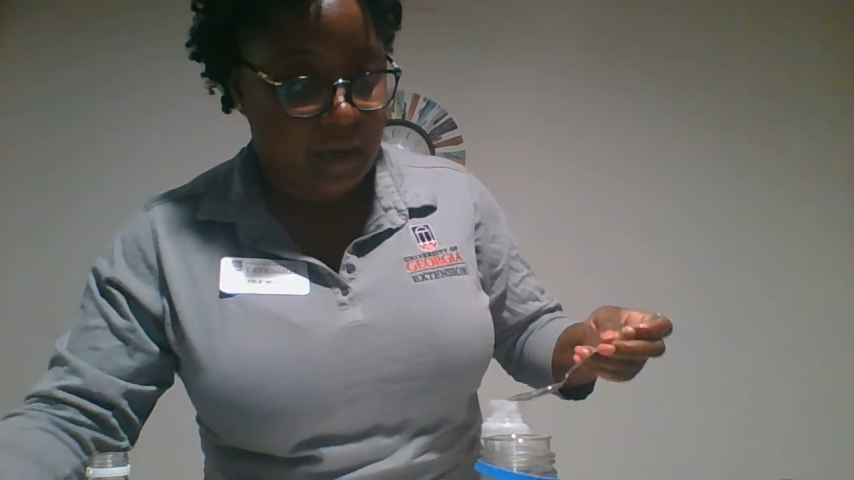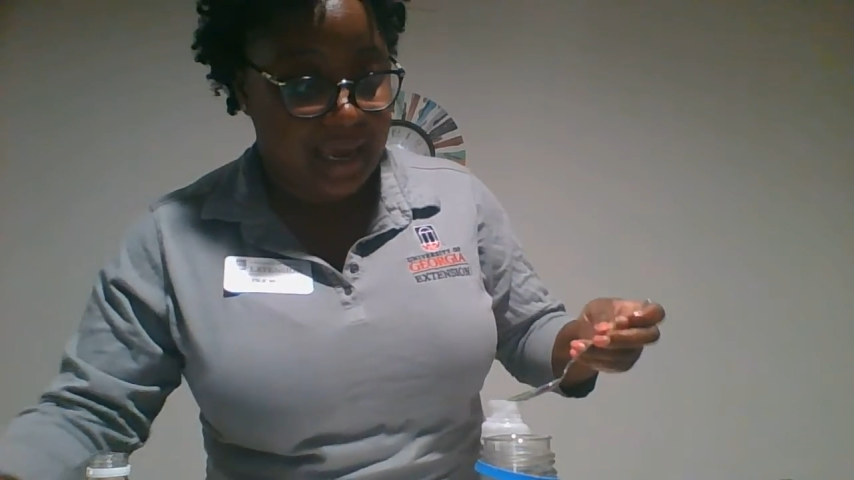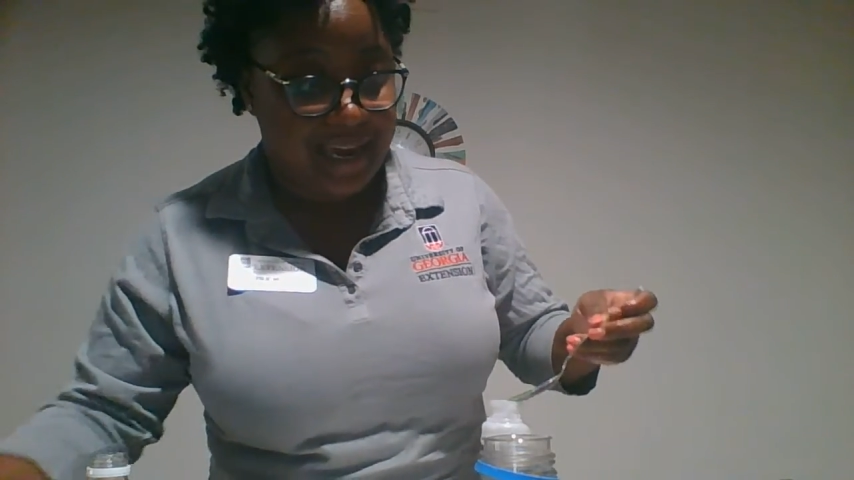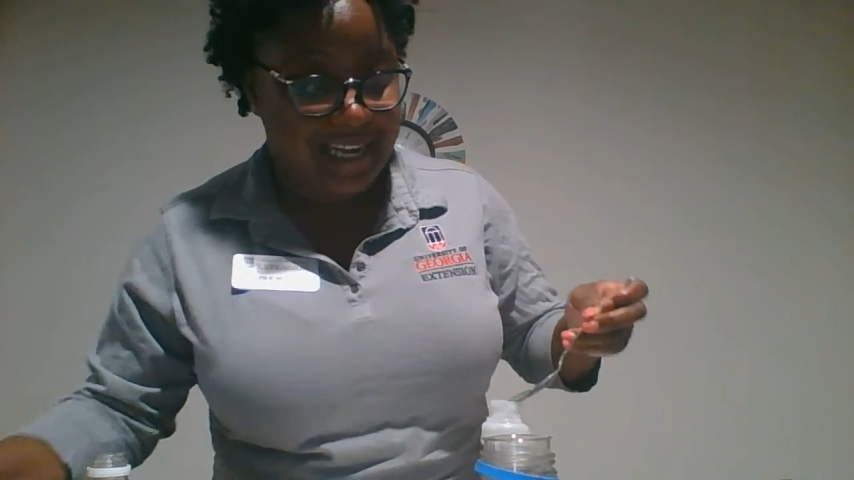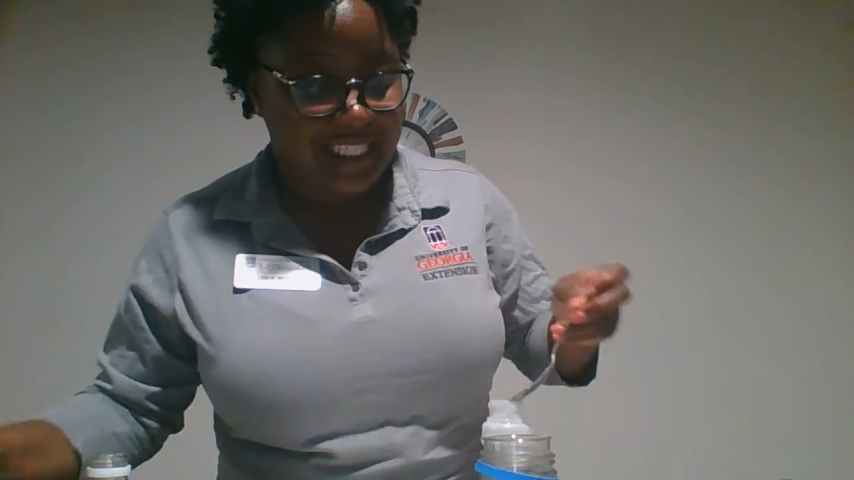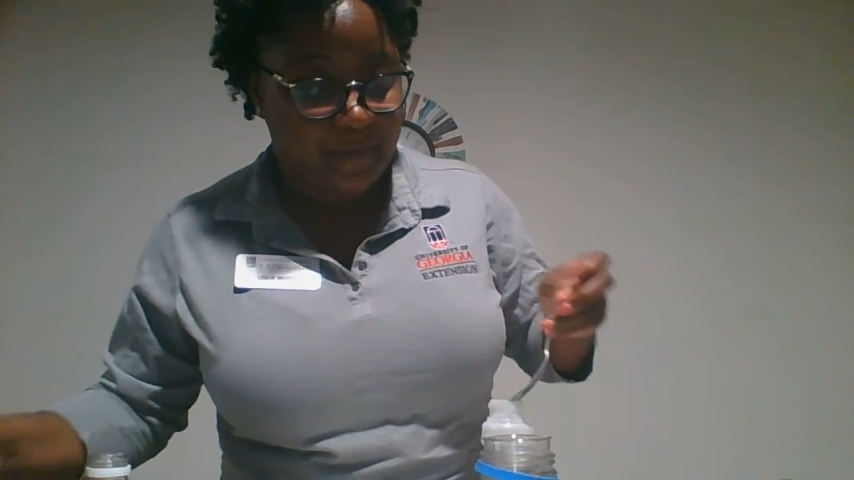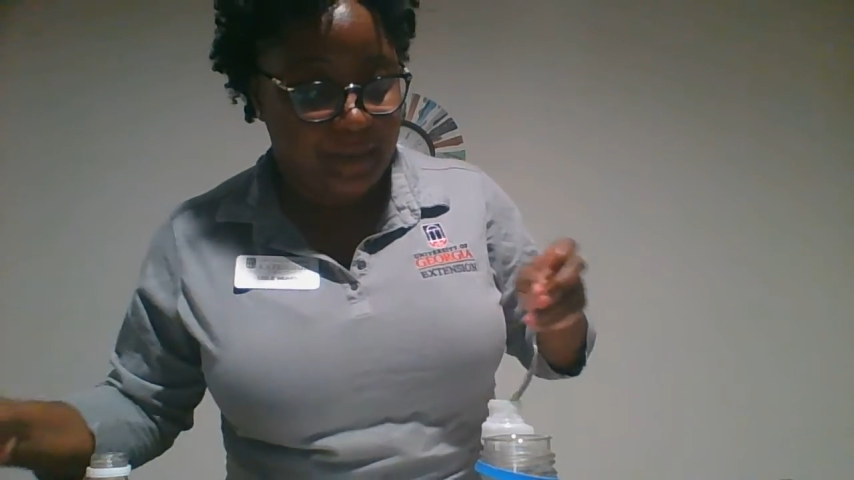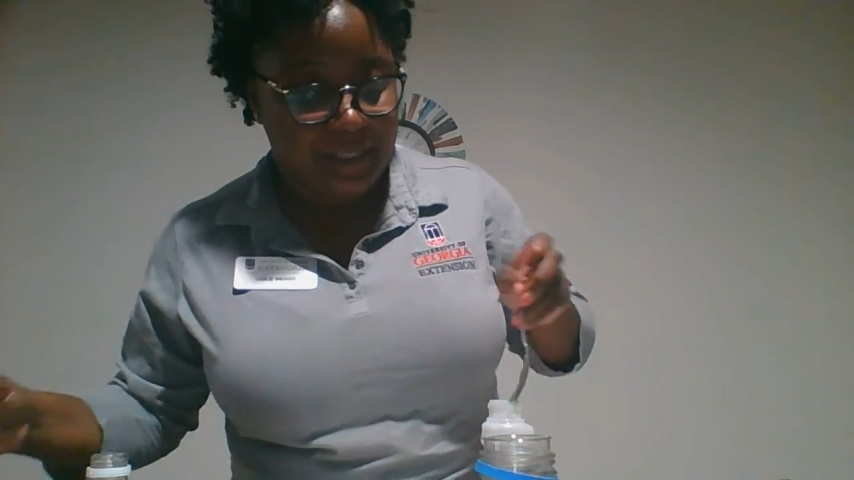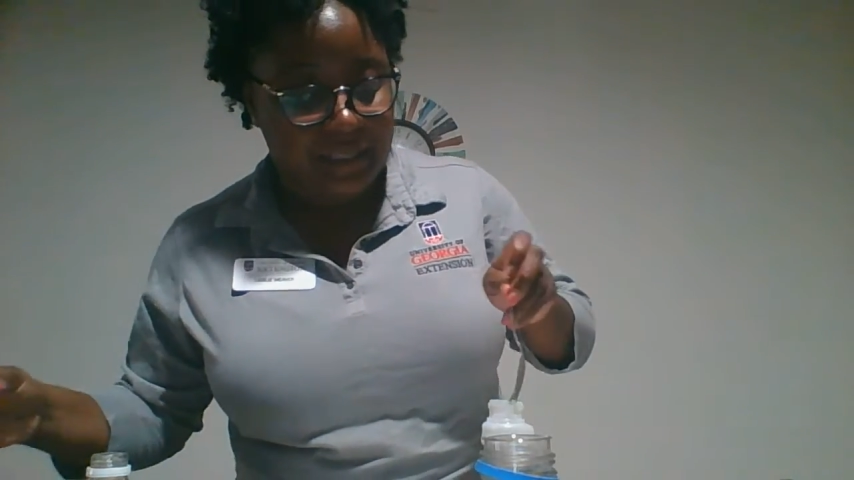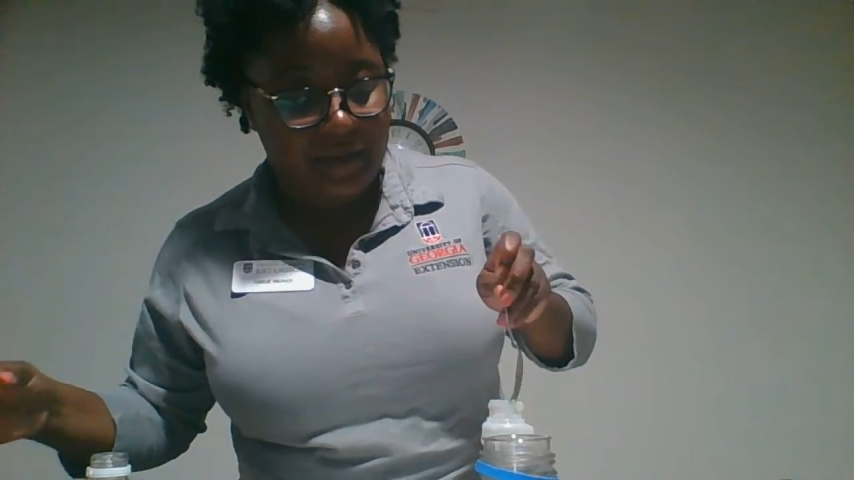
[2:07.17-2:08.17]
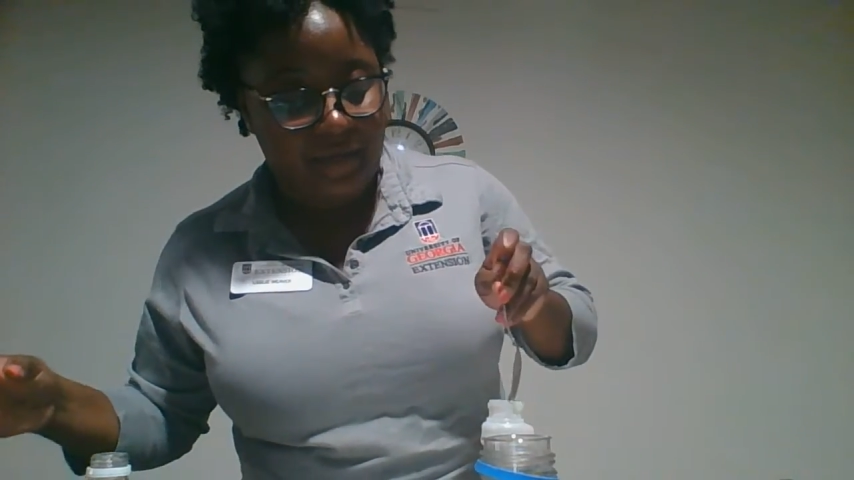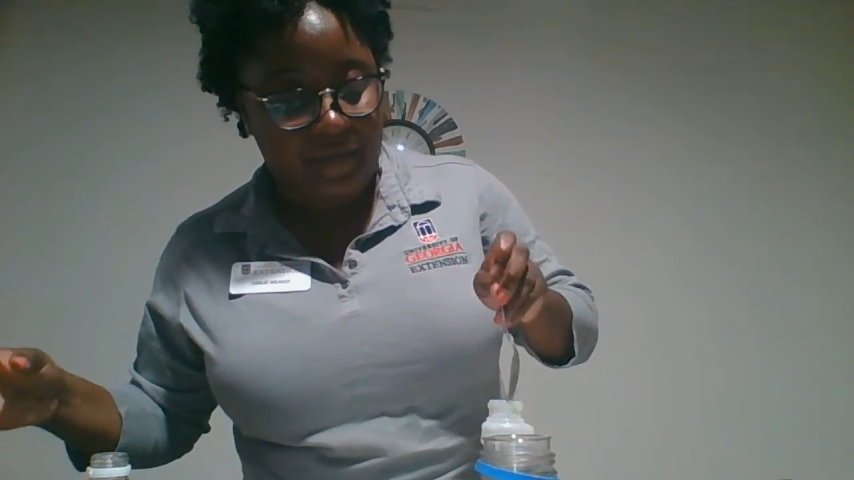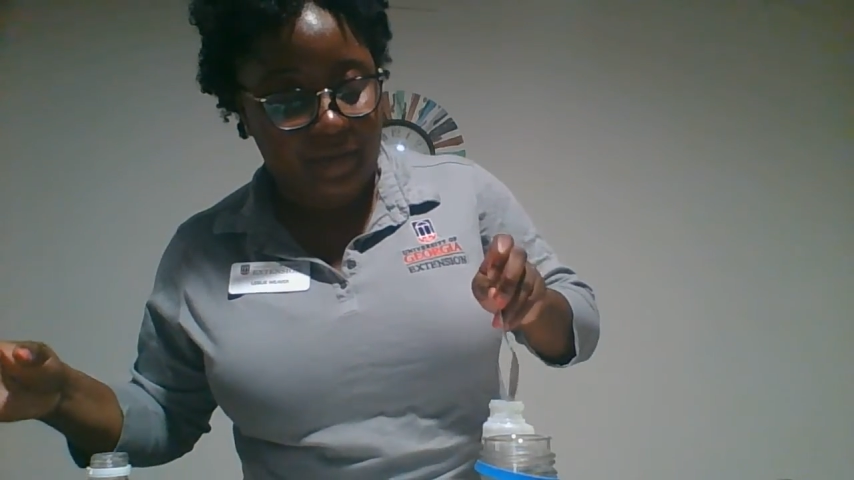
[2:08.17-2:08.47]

inexpensive,